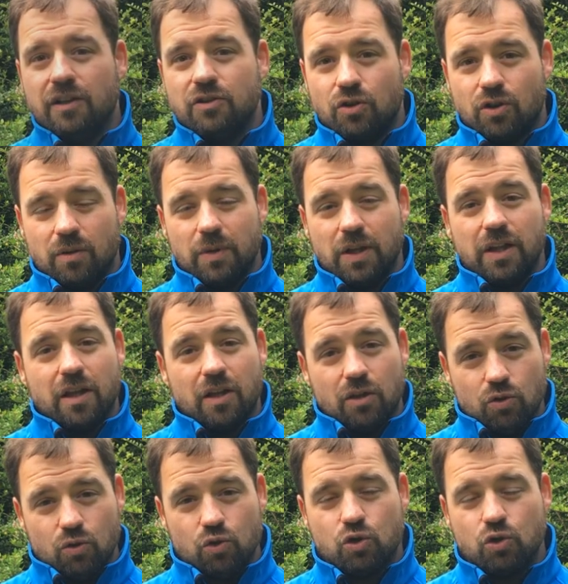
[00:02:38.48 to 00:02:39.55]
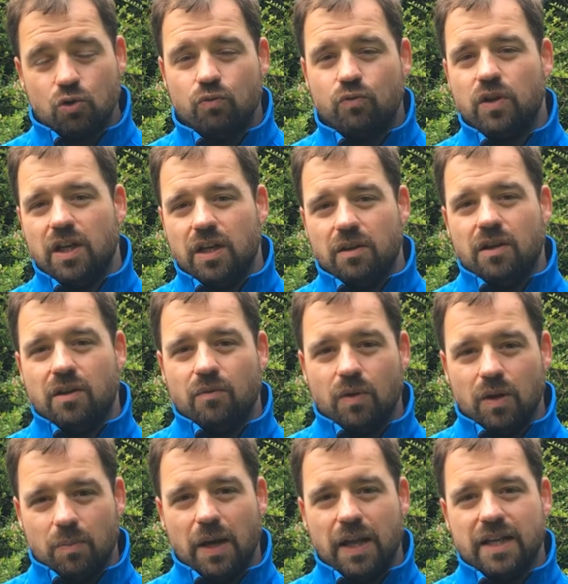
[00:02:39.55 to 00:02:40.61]
during milking, you should really
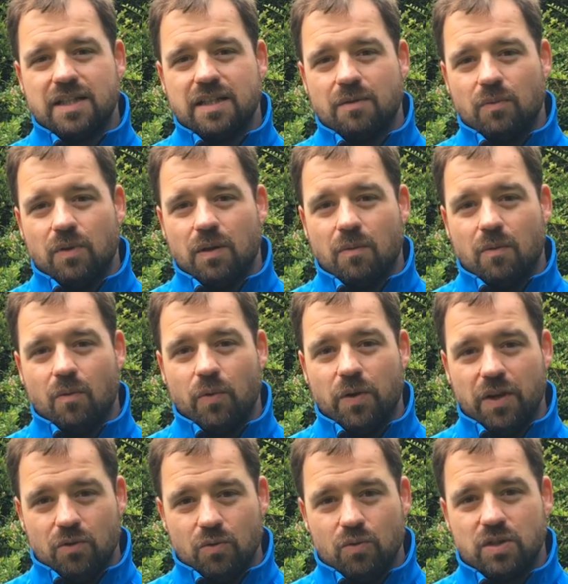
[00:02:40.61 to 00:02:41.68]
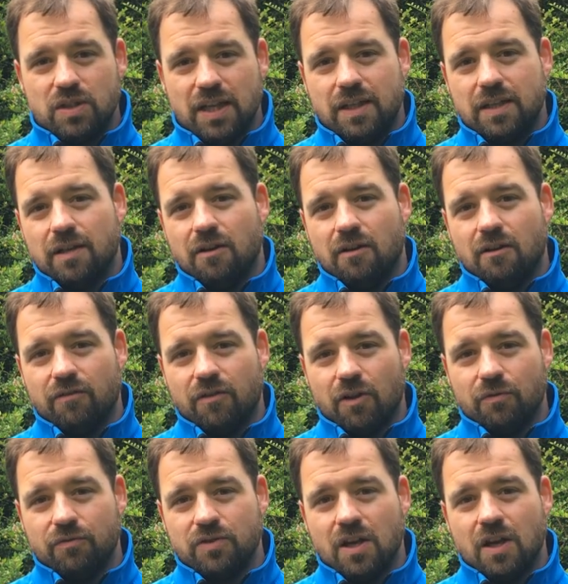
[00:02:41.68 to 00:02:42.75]
replace them with a new set of
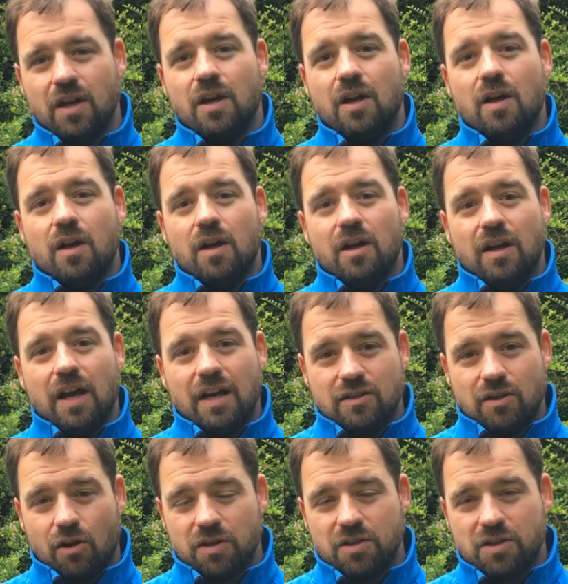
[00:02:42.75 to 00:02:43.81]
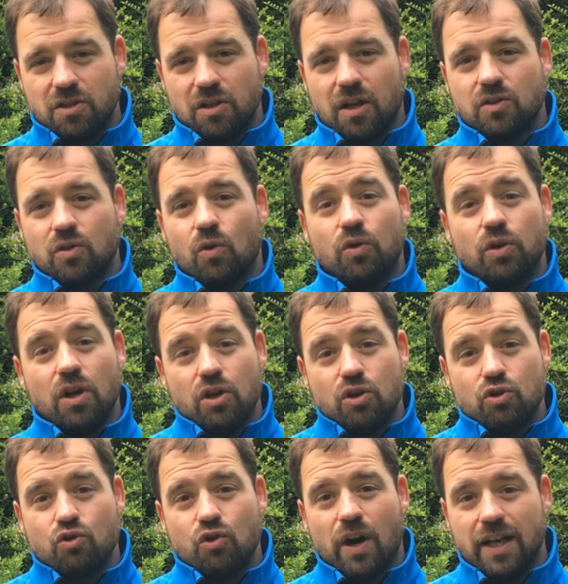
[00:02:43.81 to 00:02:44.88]
gloves. As long as they're not torn,
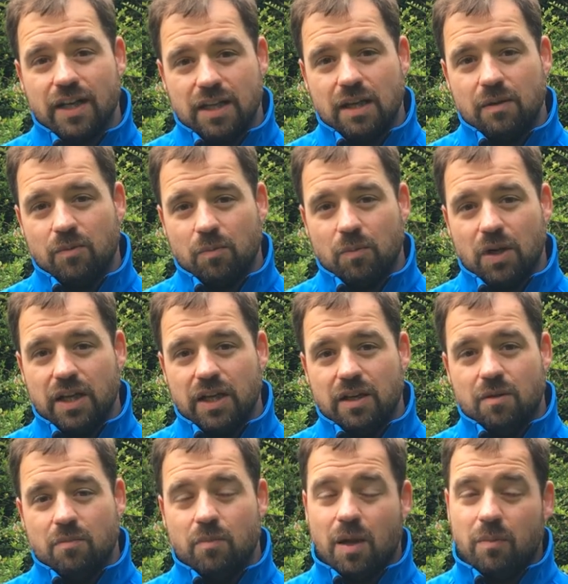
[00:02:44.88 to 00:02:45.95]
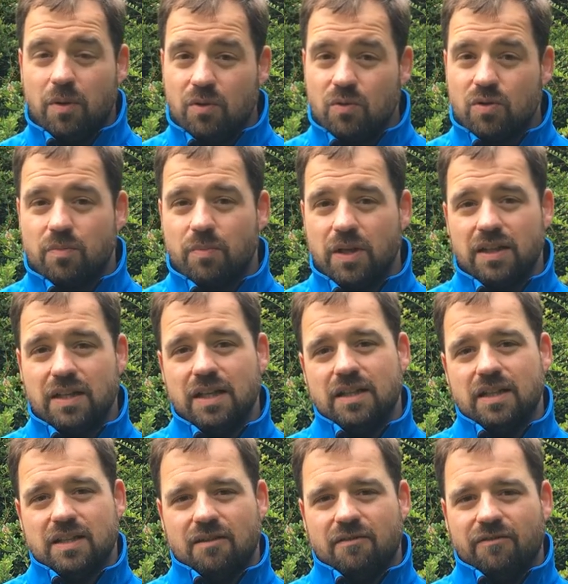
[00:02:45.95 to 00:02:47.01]
try and keep them clean. Maybe use a bit of teeth
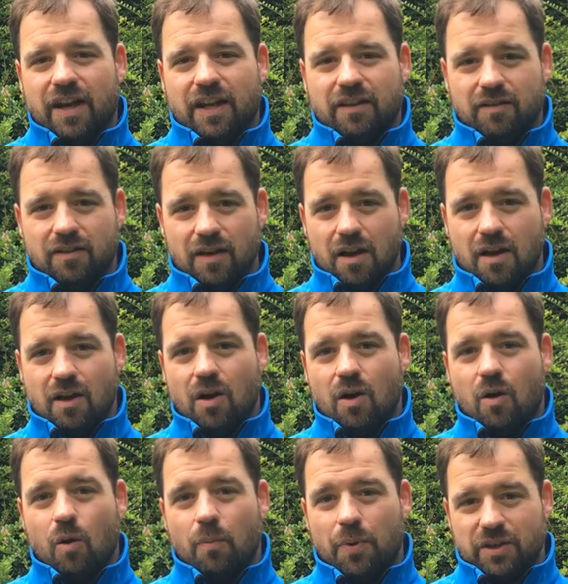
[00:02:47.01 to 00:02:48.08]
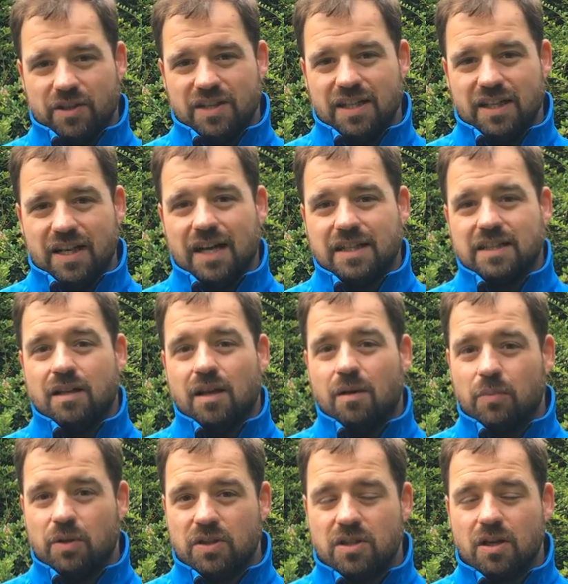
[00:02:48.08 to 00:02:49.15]
disinfectant or peracetic acid,
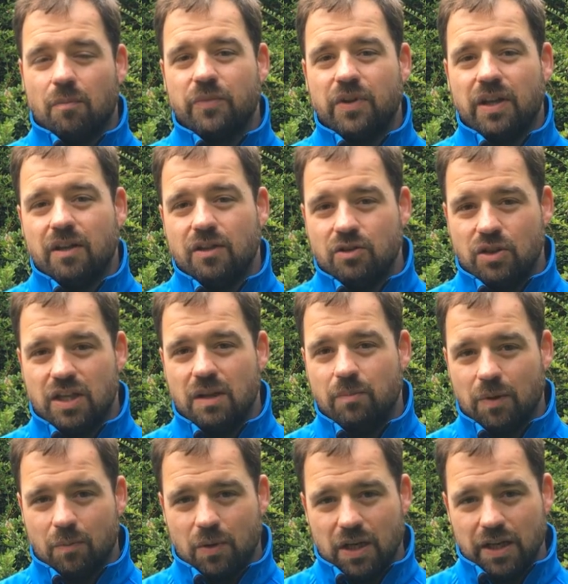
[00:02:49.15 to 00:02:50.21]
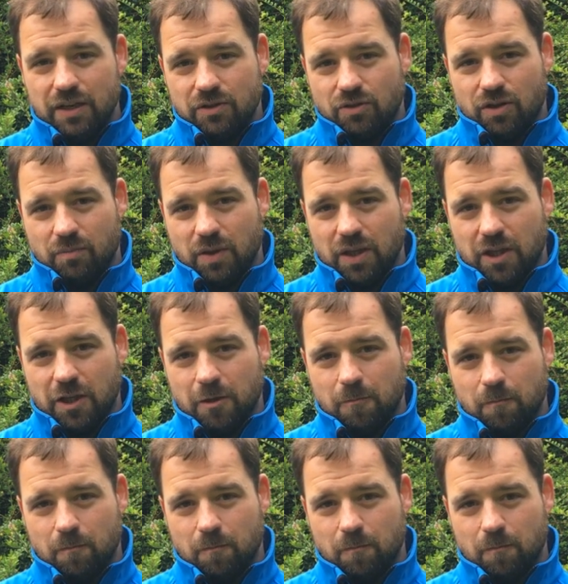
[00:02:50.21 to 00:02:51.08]
but something to keep them clean during milking.